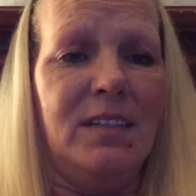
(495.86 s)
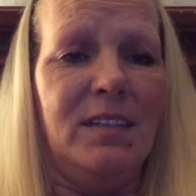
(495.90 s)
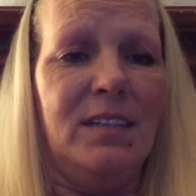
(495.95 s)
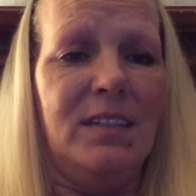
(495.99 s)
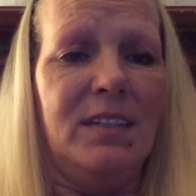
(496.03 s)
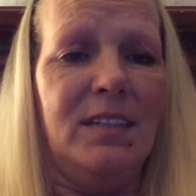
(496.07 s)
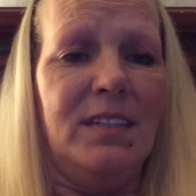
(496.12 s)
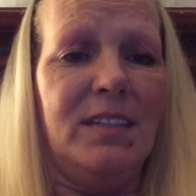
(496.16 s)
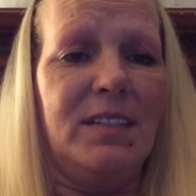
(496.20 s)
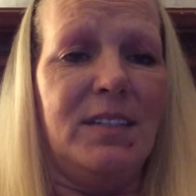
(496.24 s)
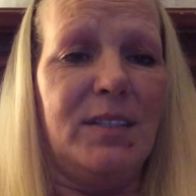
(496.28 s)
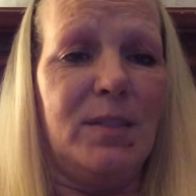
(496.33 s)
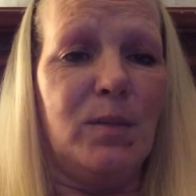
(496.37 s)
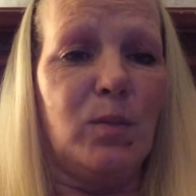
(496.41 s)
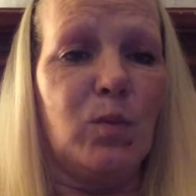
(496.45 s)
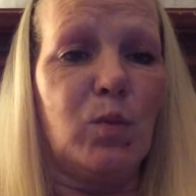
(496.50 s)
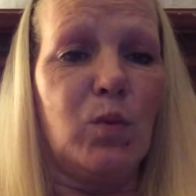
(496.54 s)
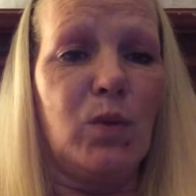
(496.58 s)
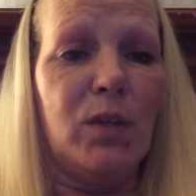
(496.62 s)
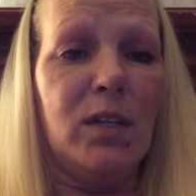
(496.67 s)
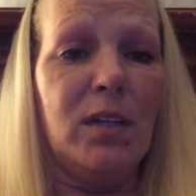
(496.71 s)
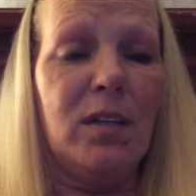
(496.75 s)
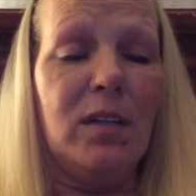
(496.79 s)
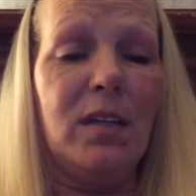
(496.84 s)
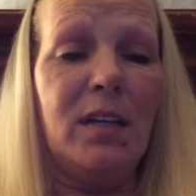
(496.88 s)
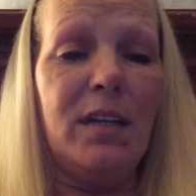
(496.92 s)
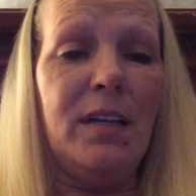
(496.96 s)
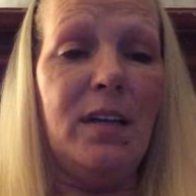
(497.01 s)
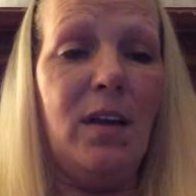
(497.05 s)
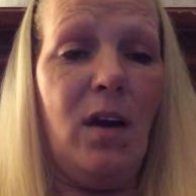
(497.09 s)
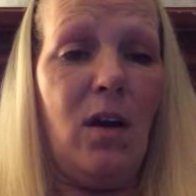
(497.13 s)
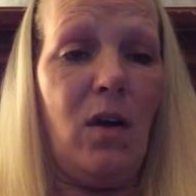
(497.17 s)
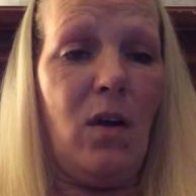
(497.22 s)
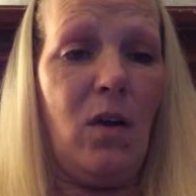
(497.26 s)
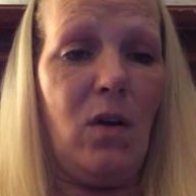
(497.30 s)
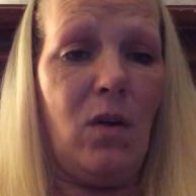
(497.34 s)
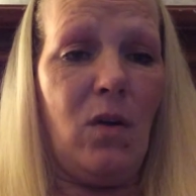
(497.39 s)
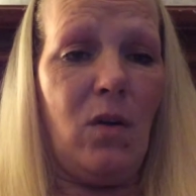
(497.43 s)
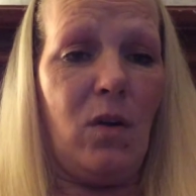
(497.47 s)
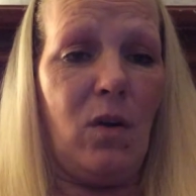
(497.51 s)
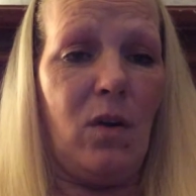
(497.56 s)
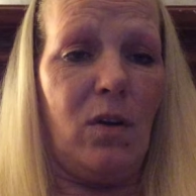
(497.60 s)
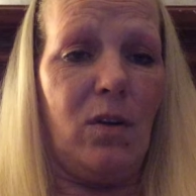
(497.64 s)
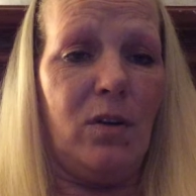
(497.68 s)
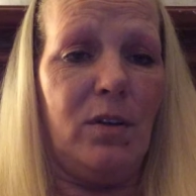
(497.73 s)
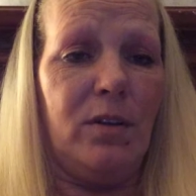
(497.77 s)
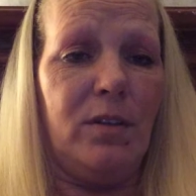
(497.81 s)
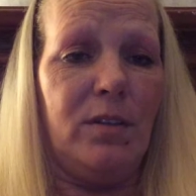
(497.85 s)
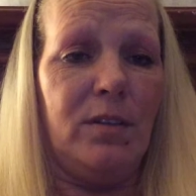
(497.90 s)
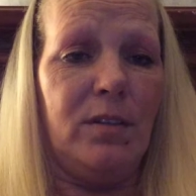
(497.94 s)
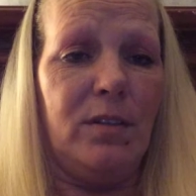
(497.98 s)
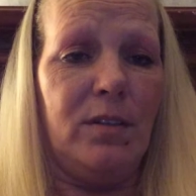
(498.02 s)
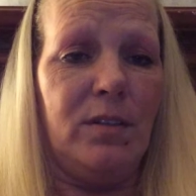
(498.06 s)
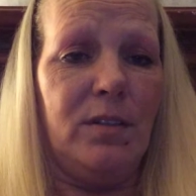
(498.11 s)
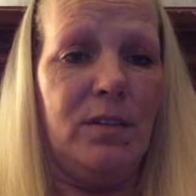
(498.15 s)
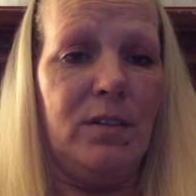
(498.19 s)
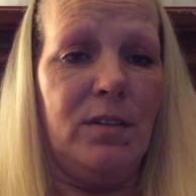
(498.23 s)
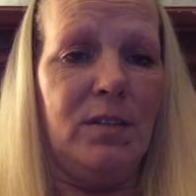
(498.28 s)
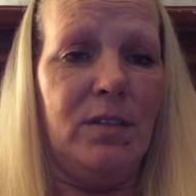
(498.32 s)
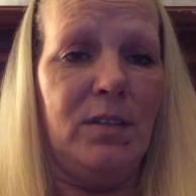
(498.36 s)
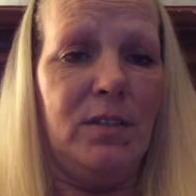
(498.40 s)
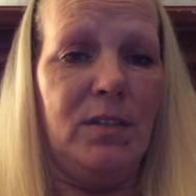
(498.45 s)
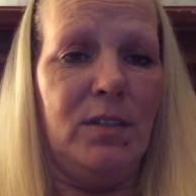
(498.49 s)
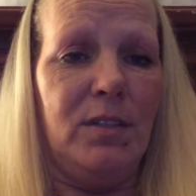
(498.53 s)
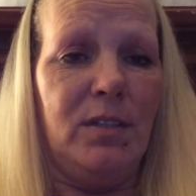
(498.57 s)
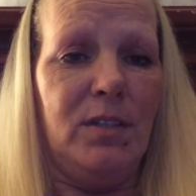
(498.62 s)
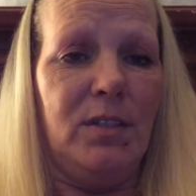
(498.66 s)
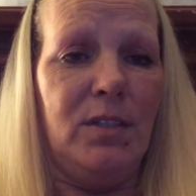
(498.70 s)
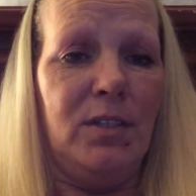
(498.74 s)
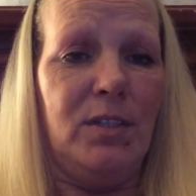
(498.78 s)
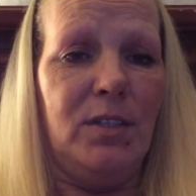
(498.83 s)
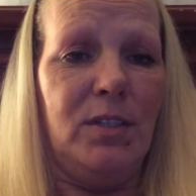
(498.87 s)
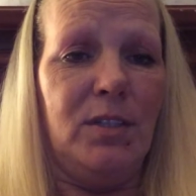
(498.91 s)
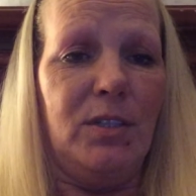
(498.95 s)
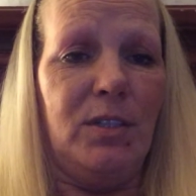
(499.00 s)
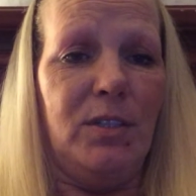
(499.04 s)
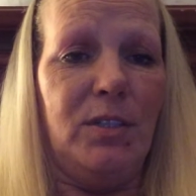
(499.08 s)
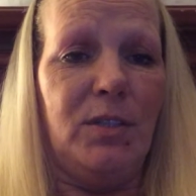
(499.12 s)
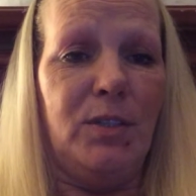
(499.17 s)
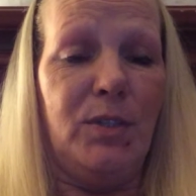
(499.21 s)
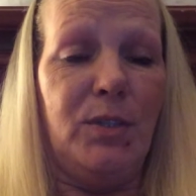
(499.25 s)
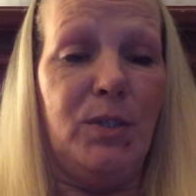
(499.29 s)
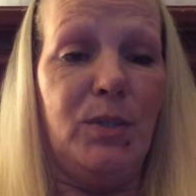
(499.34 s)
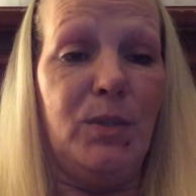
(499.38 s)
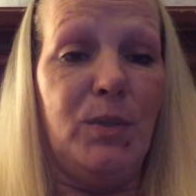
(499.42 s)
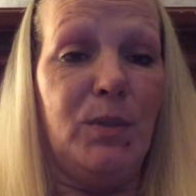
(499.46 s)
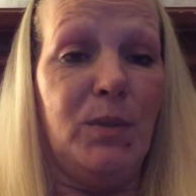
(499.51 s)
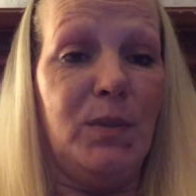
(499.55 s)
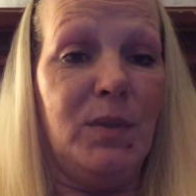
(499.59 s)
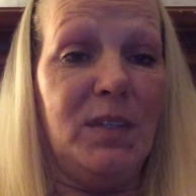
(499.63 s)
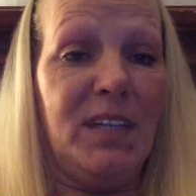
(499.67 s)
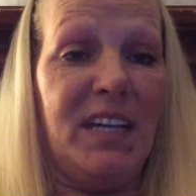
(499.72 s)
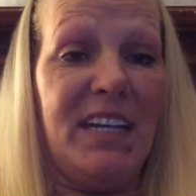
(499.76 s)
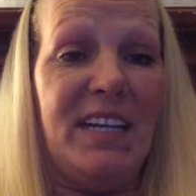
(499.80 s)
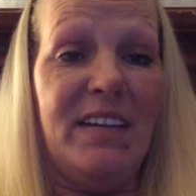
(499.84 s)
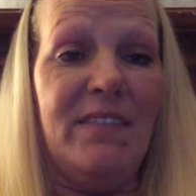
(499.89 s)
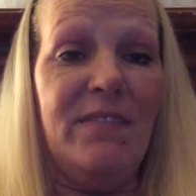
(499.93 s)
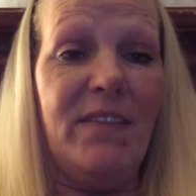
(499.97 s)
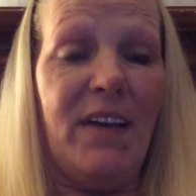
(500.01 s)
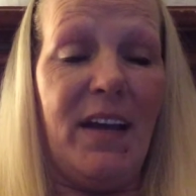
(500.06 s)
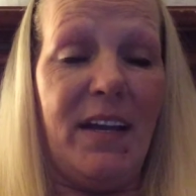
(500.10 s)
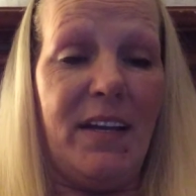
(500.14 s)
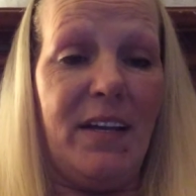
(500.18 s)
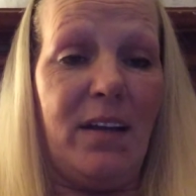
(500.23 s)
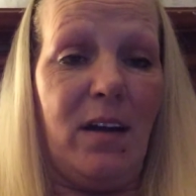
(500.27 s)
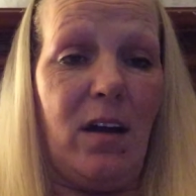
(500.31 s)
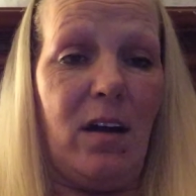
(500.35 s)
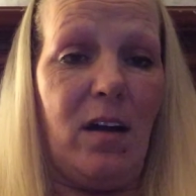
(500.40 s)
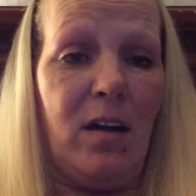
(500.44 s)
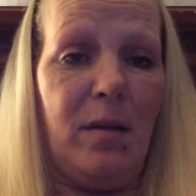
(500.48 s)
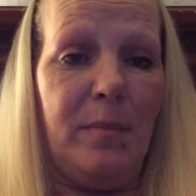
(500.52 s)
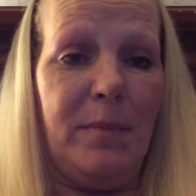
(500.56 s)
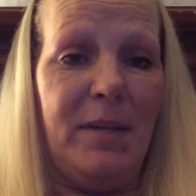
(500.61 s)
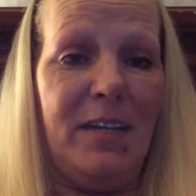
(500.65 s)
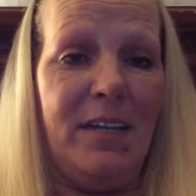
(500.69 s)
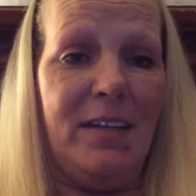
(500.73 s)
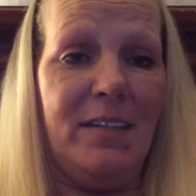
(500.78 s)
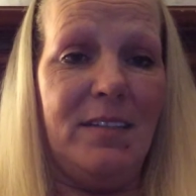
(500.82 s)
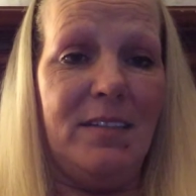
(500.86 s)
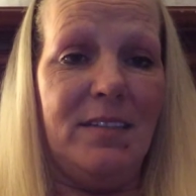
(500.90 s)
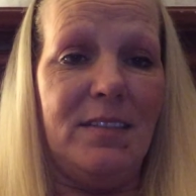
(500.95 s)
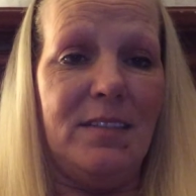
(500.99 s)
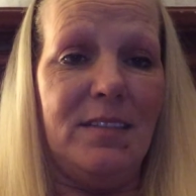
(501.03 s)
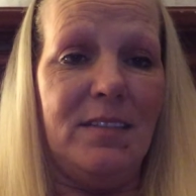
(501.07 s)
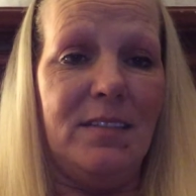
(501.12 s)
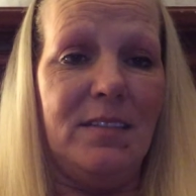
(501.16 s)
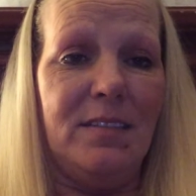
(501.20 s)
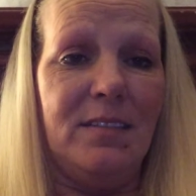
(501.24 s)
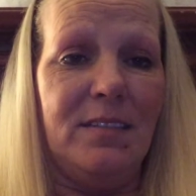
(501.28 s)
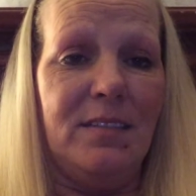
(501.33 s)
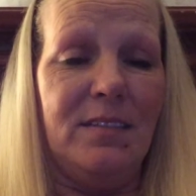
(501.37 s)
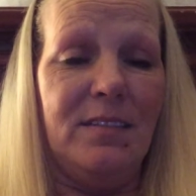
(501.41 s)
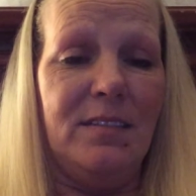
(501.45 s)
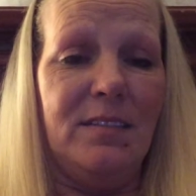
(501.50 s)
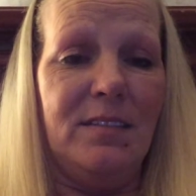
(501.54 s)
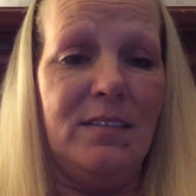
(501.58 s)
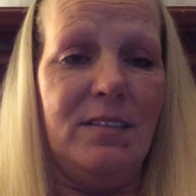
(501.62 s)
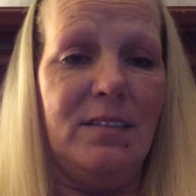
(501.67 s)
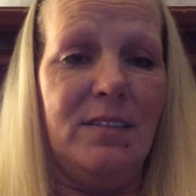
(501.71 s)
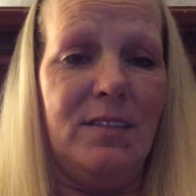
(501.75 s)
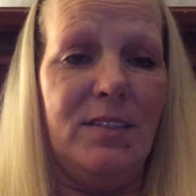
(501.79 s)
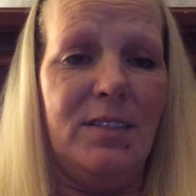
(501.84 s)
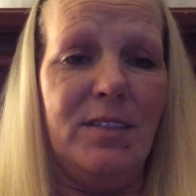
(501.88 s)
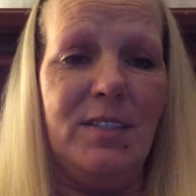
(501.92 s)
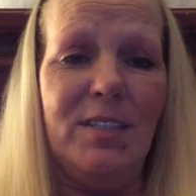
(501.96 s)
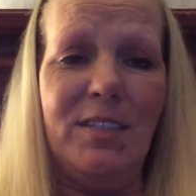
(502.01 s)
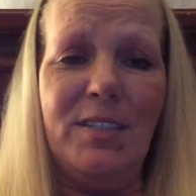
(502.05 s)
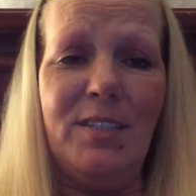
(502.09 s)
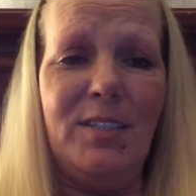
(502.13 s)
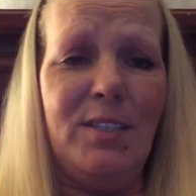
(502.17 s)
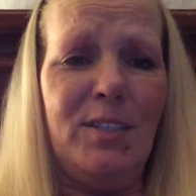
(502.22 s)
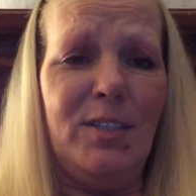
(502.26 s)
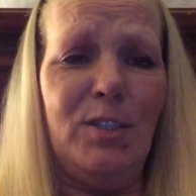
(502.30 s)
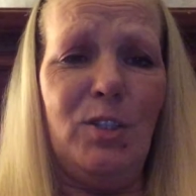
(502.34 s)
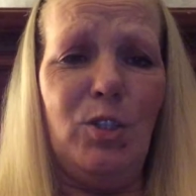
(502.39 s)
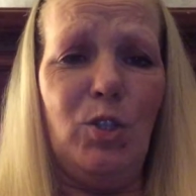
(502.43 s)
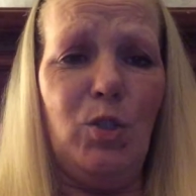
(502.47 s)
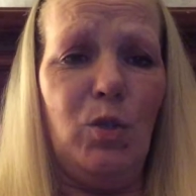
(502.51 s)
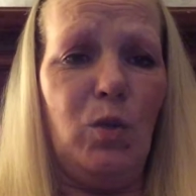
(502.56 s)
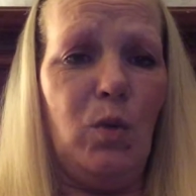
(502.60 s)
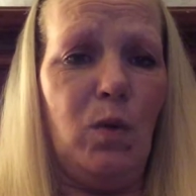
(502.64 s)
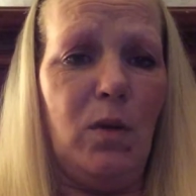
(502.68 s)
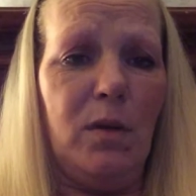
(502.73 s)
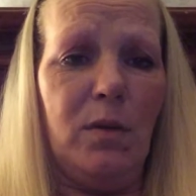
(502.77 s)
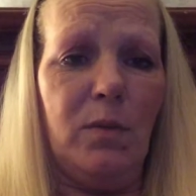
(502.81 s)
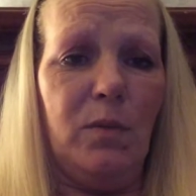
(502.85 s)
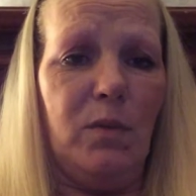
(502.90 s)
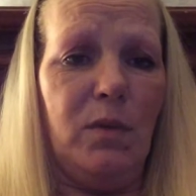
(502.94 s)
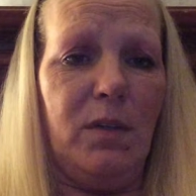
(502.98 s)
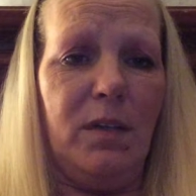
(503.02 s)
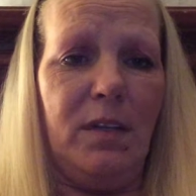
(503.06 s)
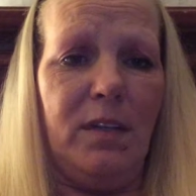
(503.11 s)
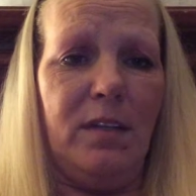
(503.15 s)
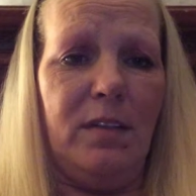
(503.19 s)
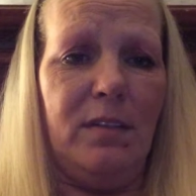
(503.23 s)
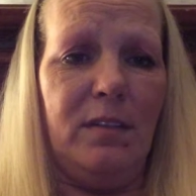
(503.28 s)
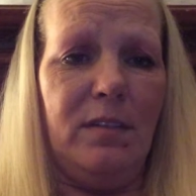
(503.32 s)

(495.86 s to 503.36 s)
Is it really hard to leave a comment? Just a short one.